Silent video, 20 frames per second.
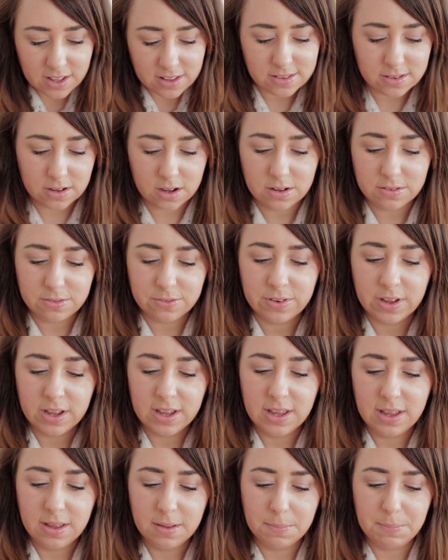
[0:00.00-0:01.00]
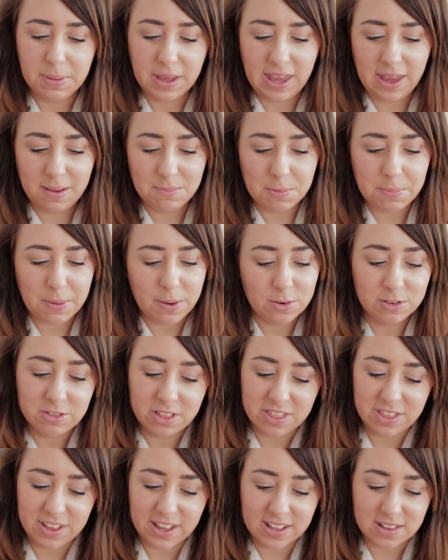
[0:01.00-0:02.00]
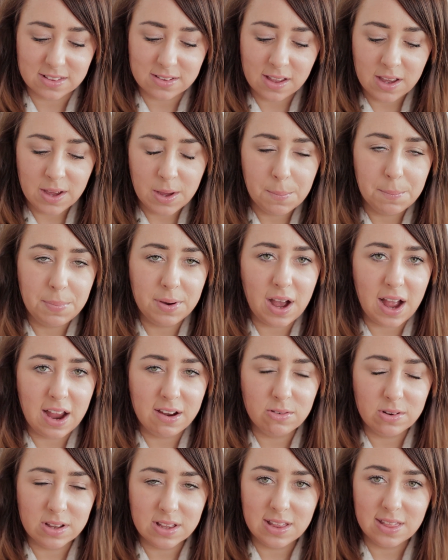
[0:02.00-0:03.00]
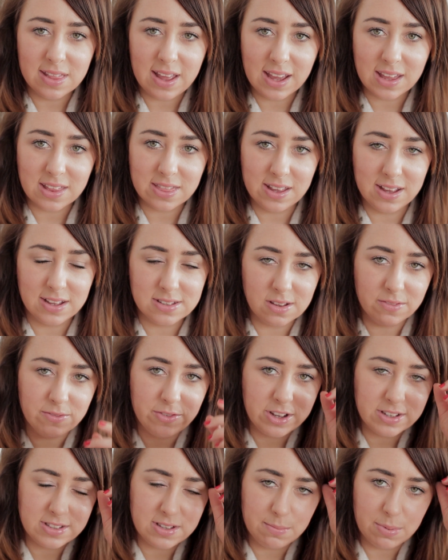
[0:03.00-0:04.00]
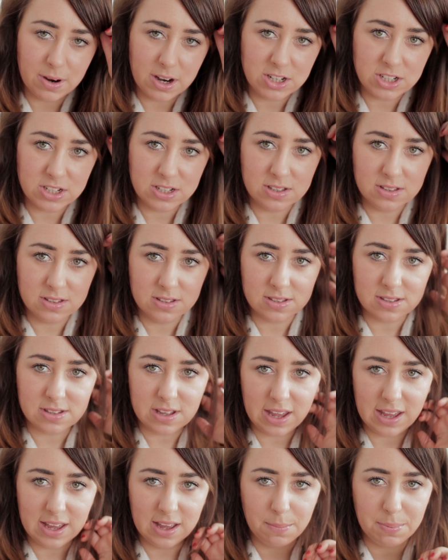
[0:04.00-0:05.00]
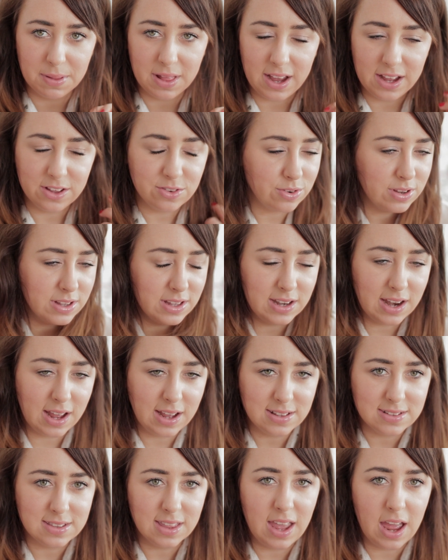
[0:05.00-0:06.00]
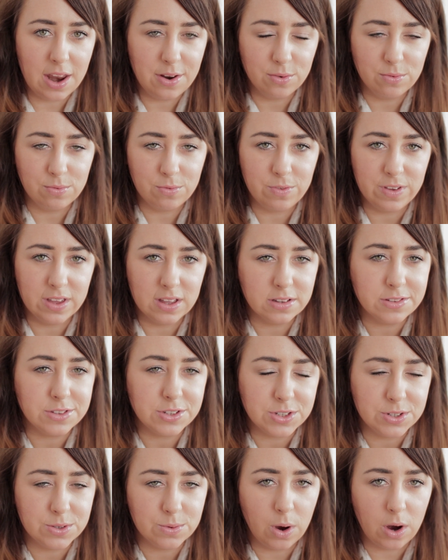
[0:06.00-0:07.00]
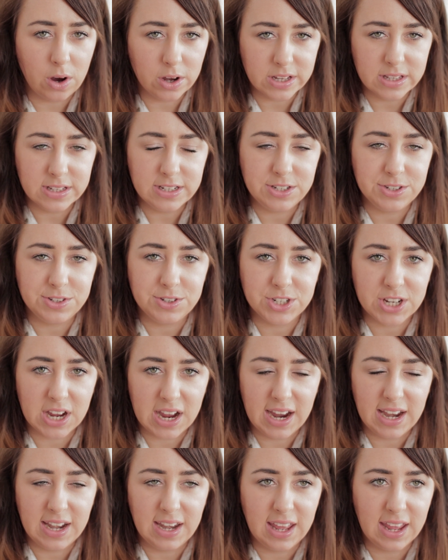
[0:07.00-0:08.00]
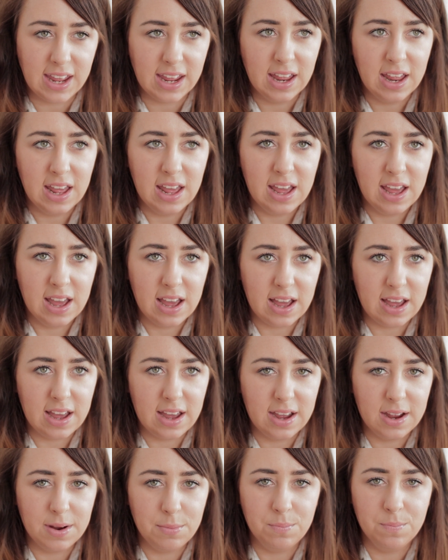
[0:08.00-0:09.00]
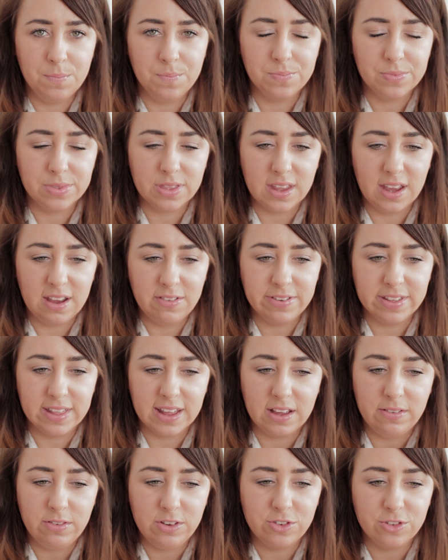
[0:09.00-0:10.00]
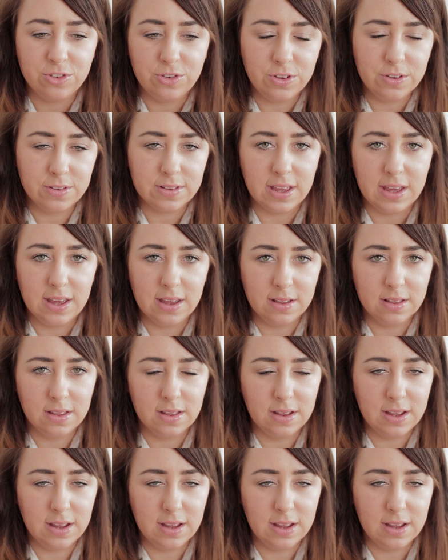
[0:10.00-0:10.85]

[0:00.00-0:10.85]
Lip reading: sort of became about other things. But I really like this on first impressions. It applies really nicely. I don't feel too oily, too shiny. I feel like if you just use it